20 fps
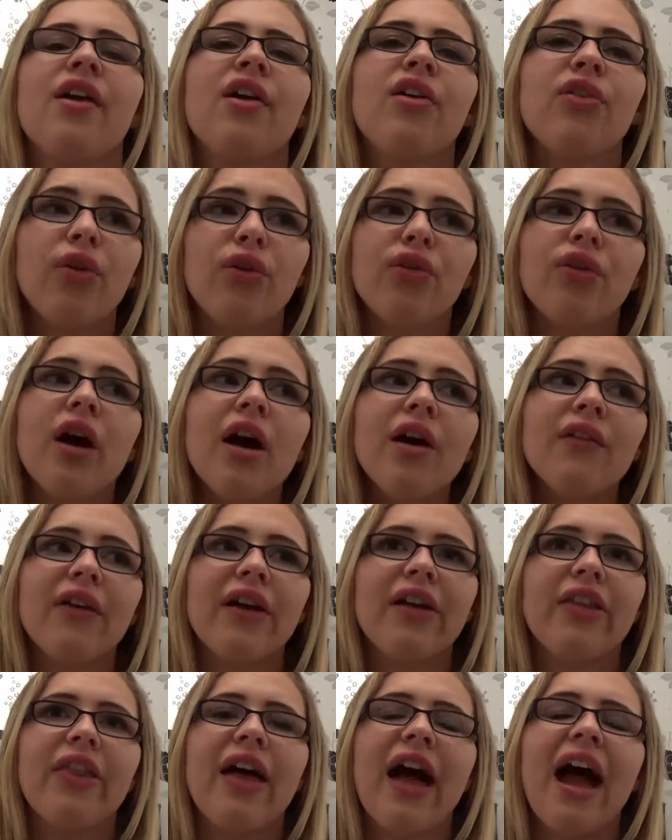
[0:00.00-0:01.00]
So it's kind of
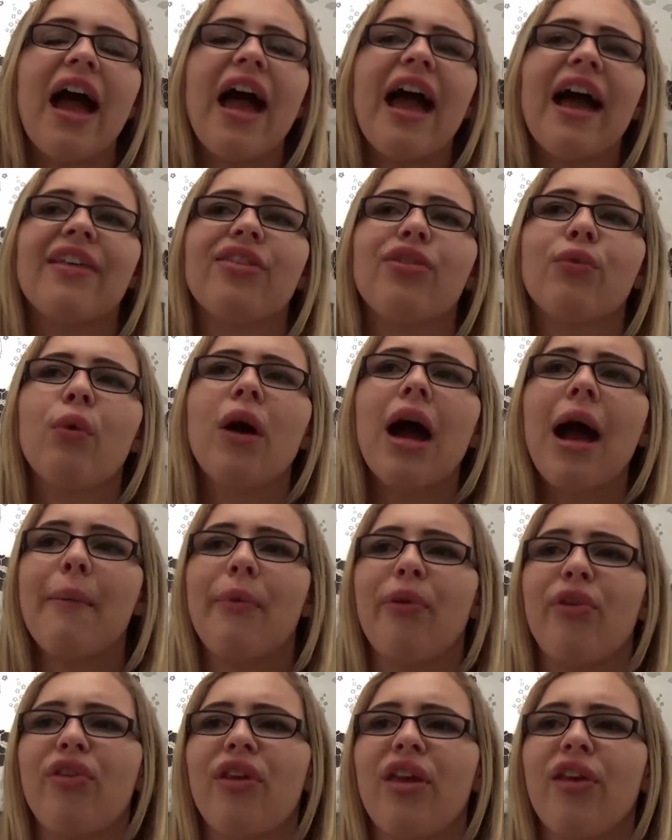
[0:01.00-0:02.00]
like that. And what
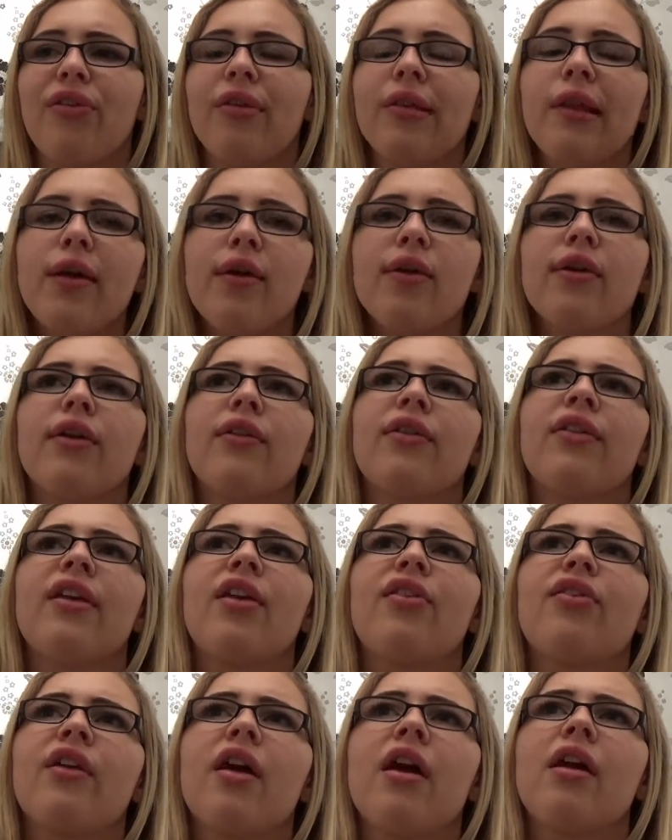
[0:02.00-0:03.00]
happens is Logan
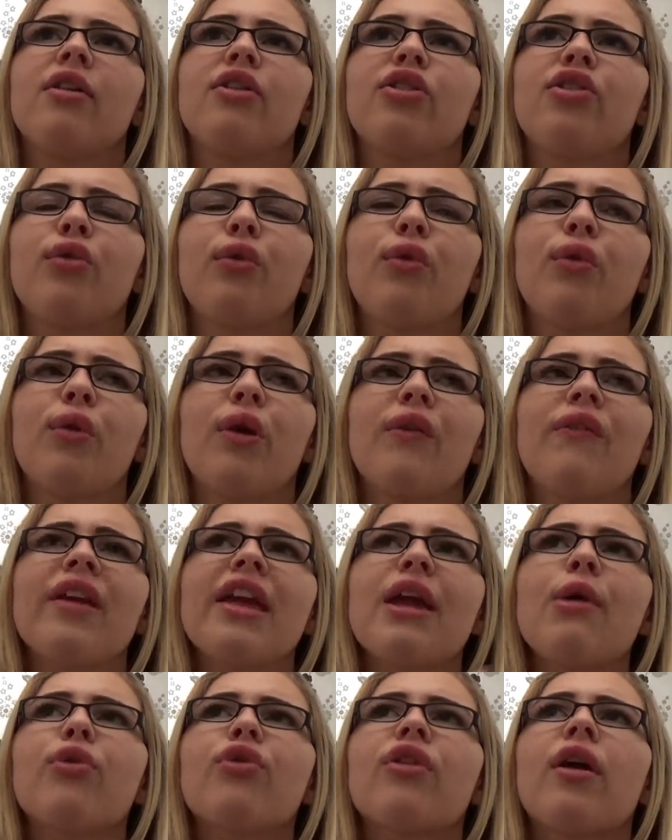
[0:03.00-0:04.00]
is going to, I think
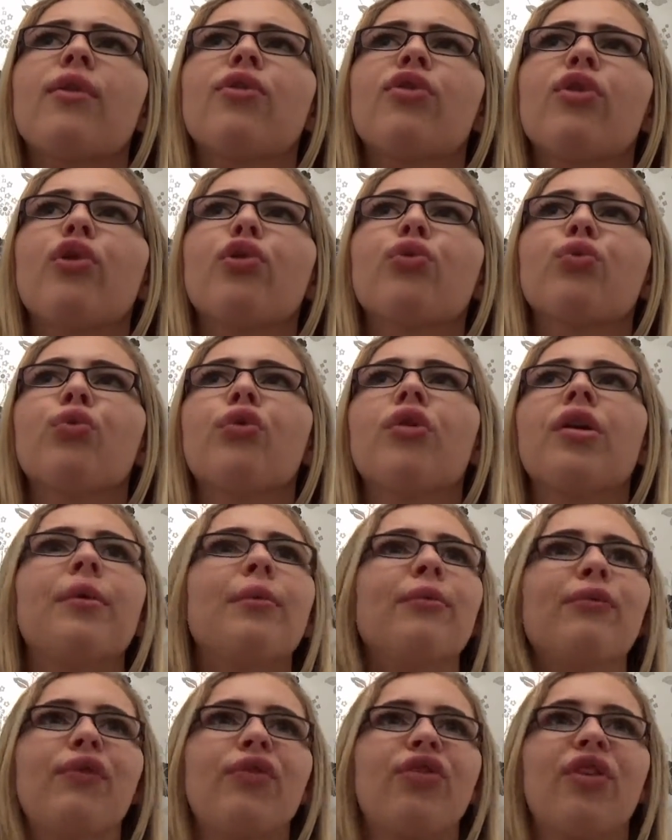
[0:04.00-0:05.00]
he was going to his
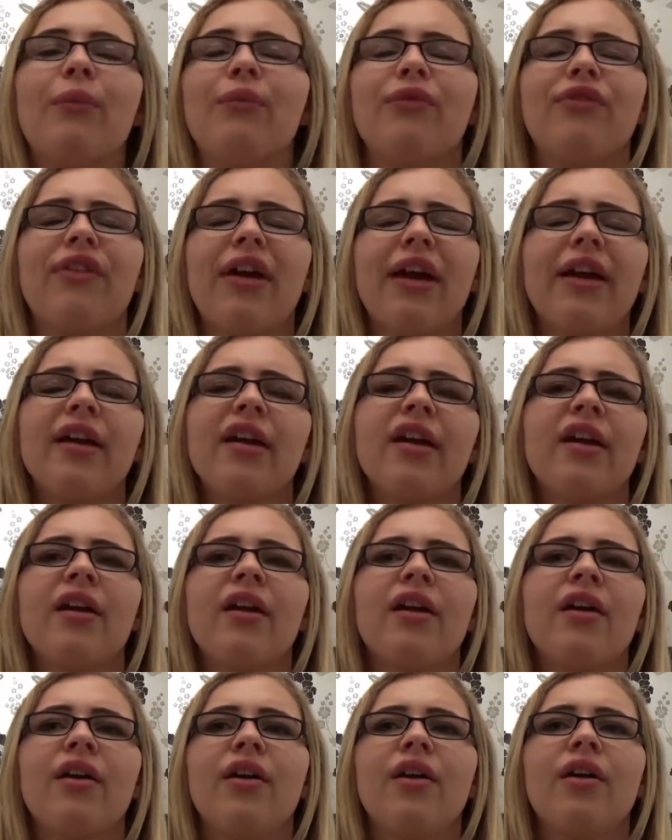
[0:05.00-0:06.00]
room for something,
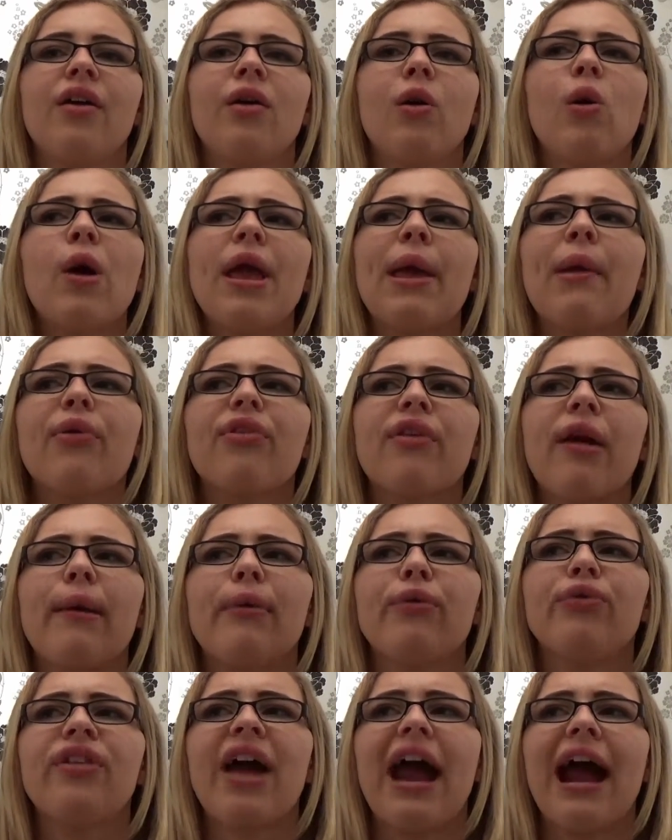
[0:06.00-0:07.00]
or he was
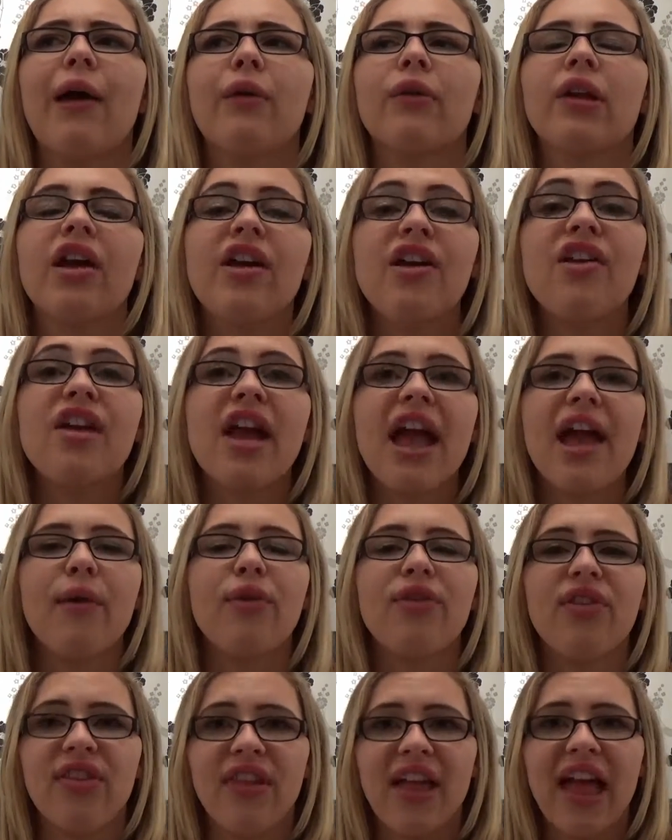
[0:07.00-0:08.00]
going down, because he
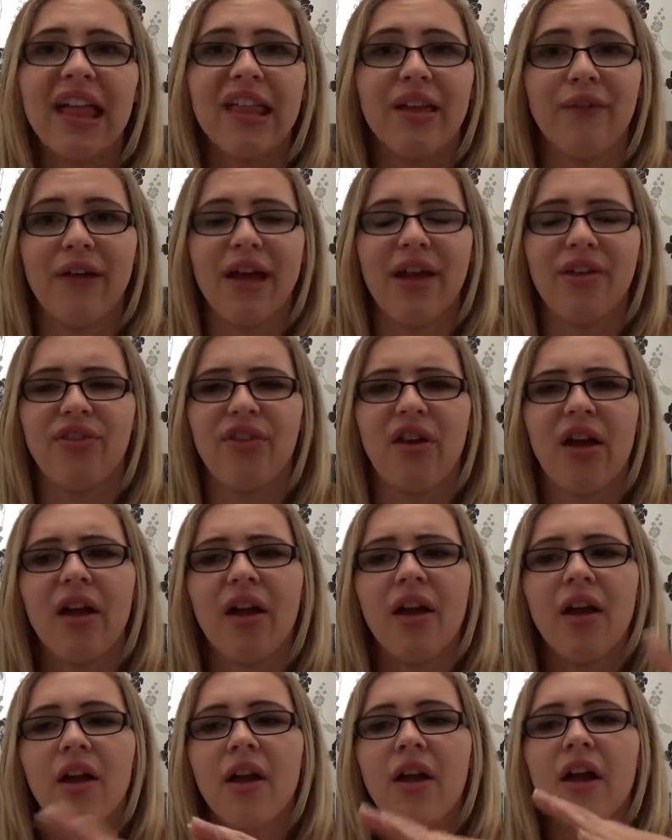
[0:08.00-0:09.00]
goes in the elevator
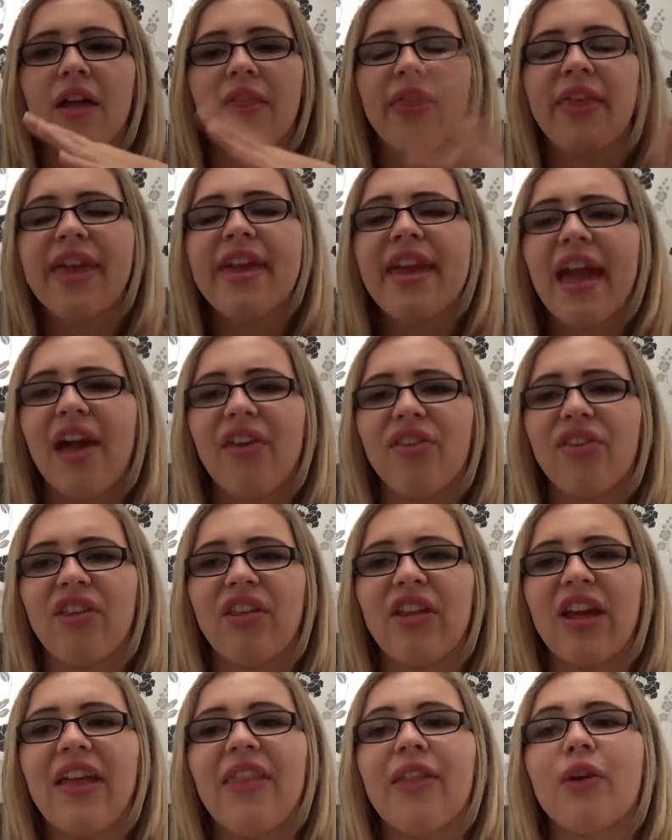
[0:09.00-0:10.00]
and he gets in
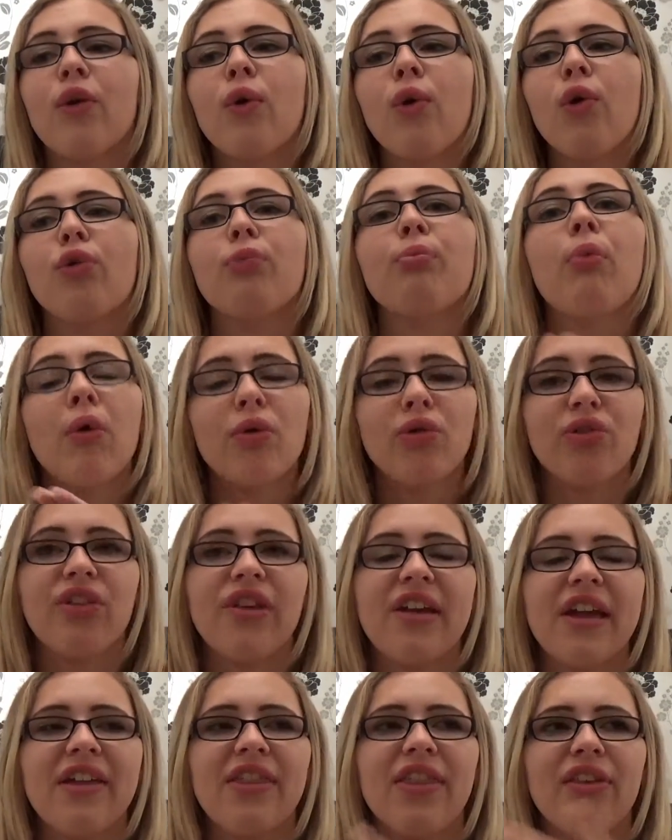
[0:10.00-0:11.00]
it, and of course
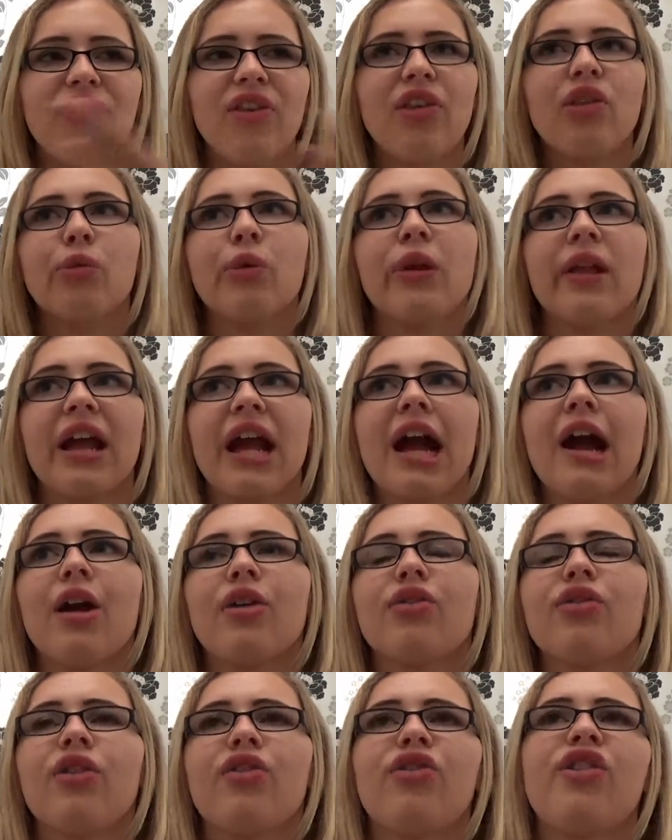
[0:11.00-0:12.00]
Bonte, the Cinderella
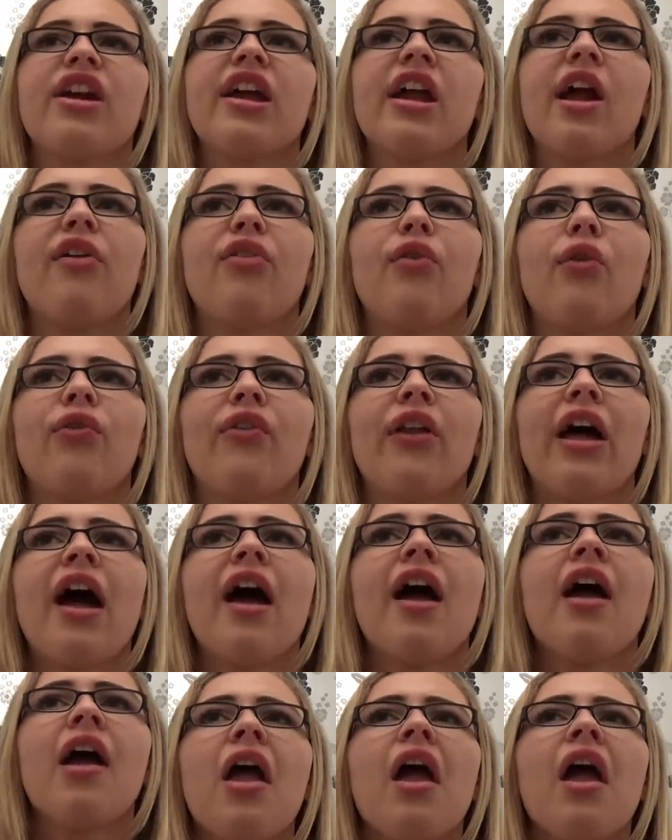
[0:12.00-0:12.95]
character, she goes on there.